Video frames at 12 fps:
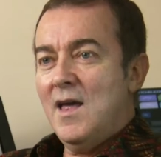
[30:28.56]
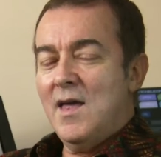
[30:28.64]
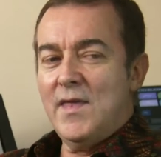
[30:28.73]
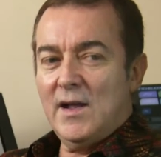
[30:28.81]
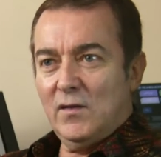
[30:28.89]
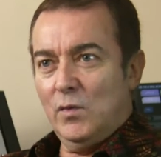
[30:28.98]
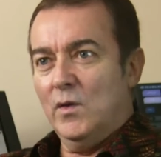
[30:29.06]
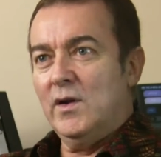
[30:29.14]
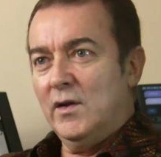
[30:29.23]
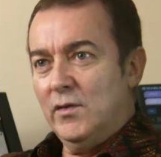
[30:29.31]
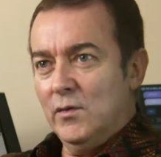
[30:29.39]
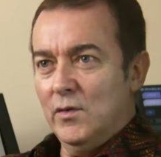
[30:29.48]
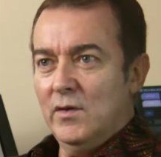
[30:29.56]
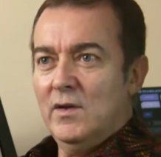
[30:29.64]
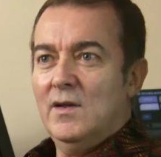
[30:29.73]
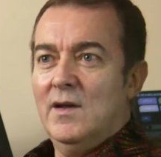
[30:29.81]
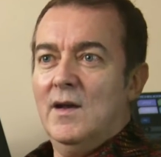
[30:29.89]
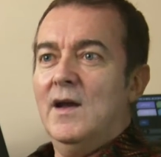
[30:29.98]
That's what I thought
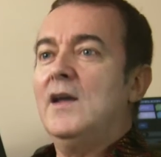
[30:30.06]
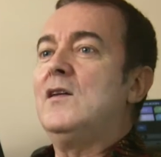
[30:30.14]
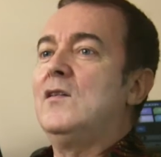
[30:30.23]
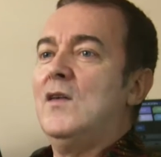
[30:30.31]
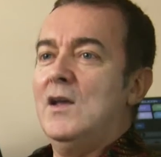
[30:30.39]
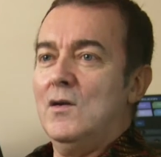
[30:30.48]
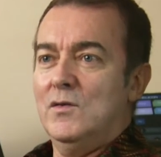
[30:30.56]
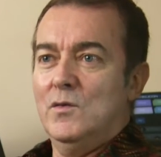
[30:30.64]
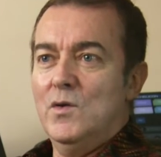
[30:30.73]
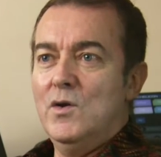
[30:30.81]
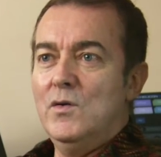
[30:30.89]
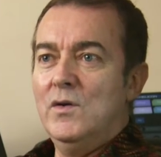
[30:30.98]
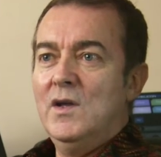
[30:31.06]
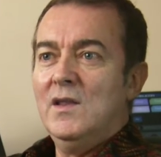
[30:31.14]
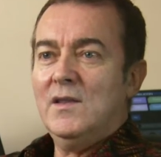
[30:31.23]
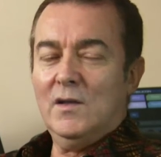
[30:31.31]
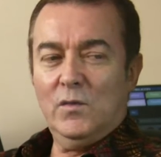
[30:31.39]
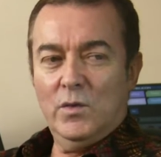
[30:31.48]
I can take on the road.
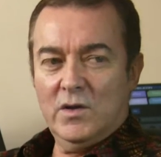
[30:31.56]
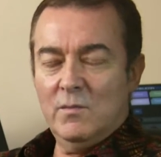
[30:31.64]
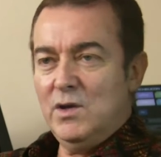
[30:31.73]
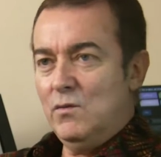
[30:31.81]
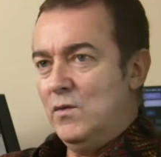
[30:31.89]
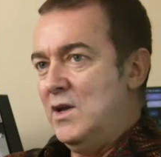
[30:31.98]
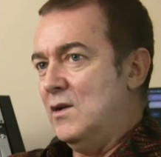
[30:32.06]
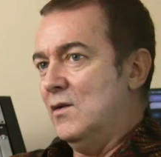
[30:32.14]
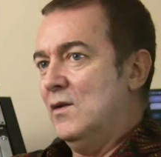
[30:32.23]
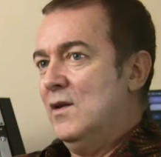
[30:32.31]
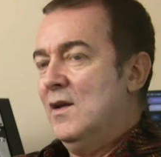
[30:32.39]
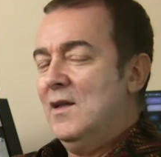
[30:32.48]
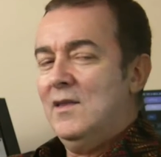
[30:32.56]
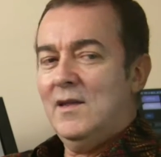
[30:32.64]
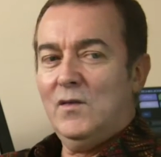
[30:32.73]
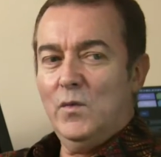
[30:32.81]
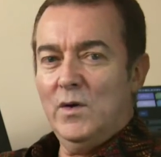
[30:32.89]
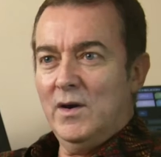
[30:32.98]
That's what can be real.
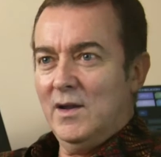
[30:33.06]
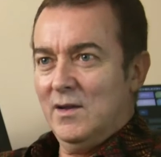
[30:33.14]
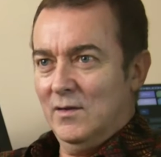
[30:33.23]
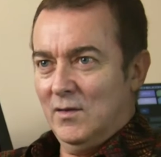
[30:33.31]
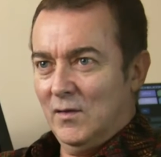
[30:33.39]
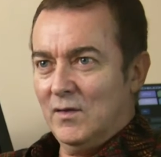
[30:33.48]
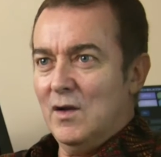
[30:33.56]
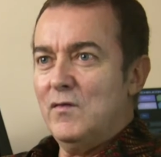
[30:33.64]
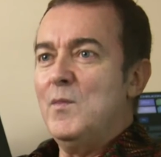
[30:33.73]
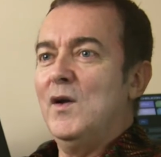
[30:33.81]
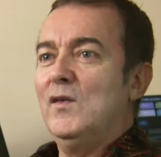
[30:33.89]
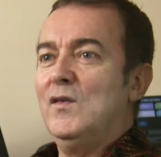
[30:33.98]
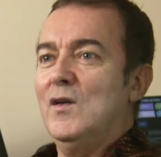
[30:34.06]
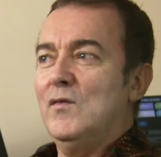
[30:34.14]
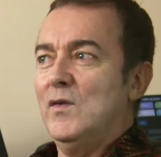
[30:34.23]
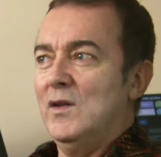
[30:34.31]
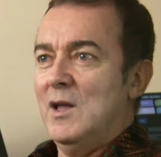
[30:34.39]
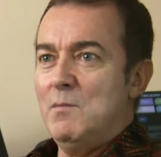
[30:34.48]
That's where I can discover
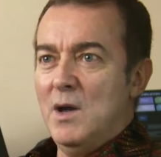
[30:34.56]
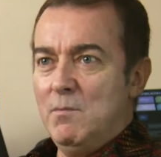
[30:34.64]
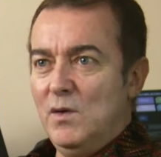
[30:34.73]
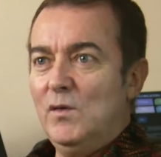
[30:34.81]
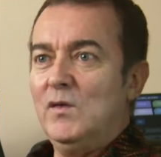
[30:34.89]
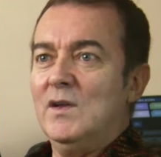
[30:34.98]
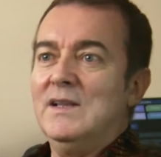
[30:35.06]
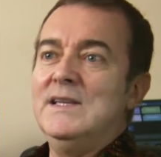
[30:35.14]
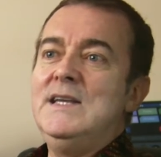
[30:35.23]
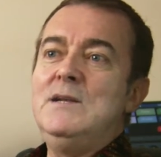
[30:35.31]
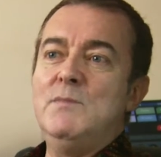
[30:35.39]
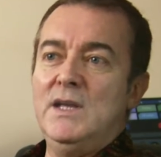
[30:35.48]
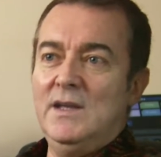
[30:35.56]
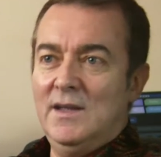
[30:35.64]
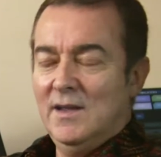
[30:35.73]
myself and let my music lead me.